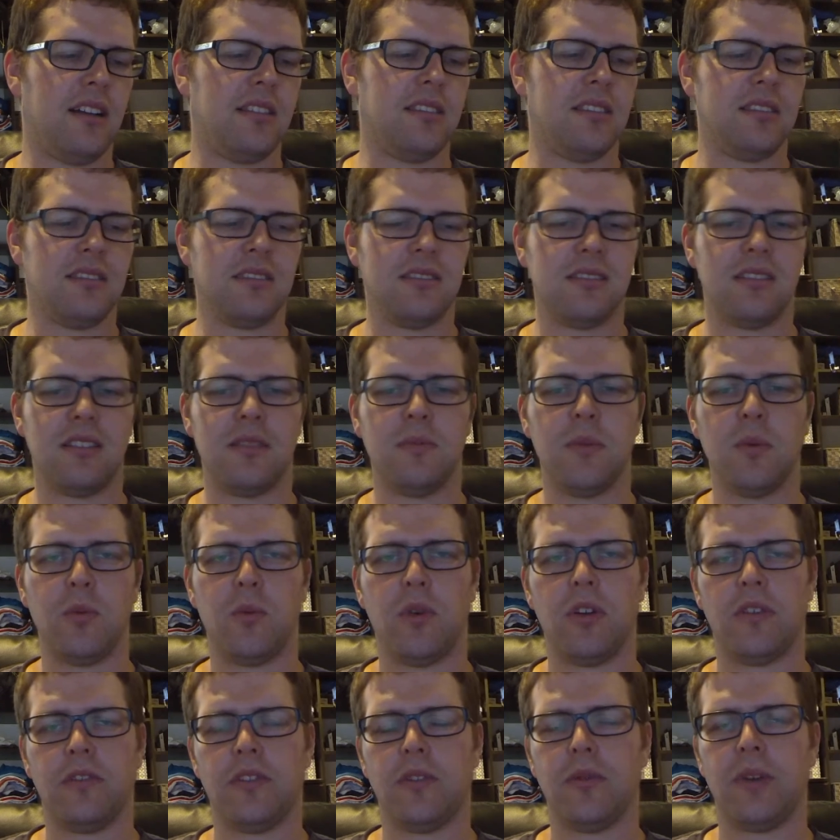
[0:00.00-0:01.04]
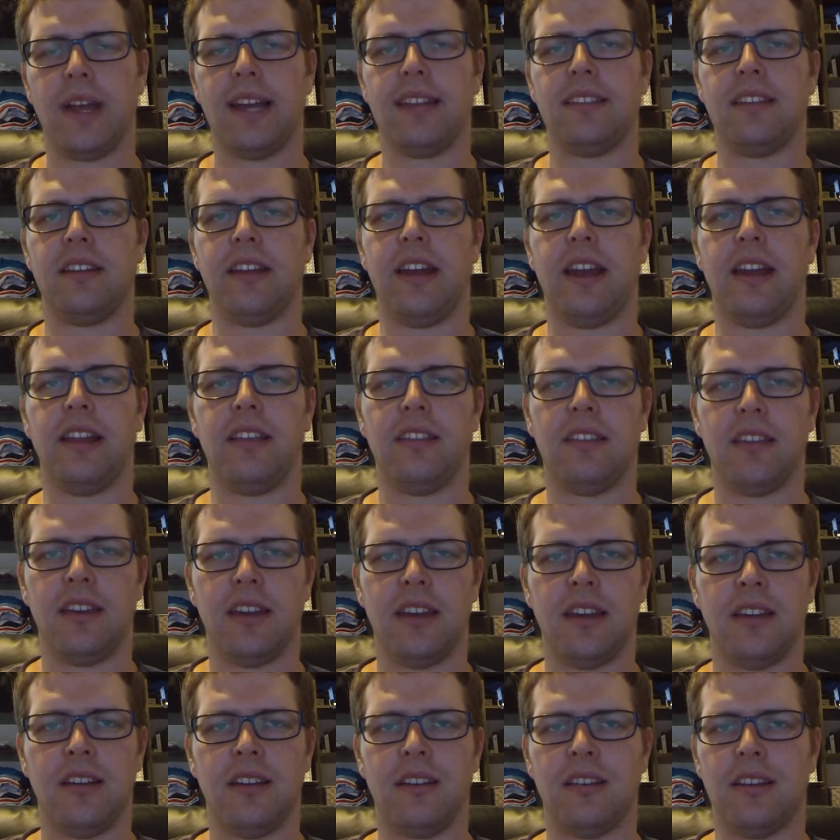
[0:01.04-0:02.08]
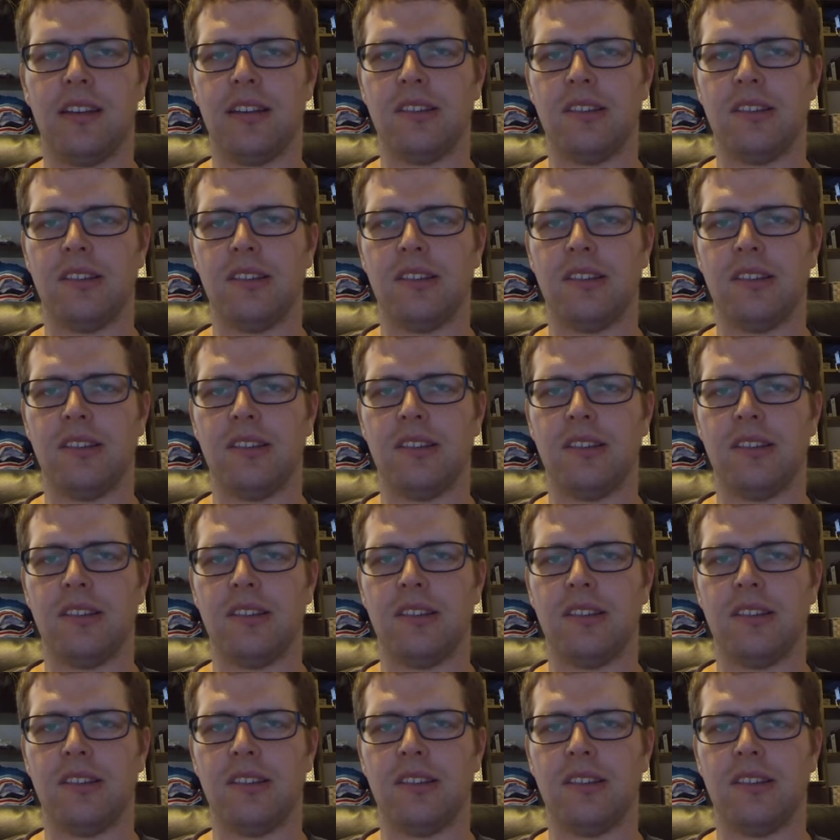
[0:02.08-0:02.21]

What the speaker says: this is going to be more of a rant than anything.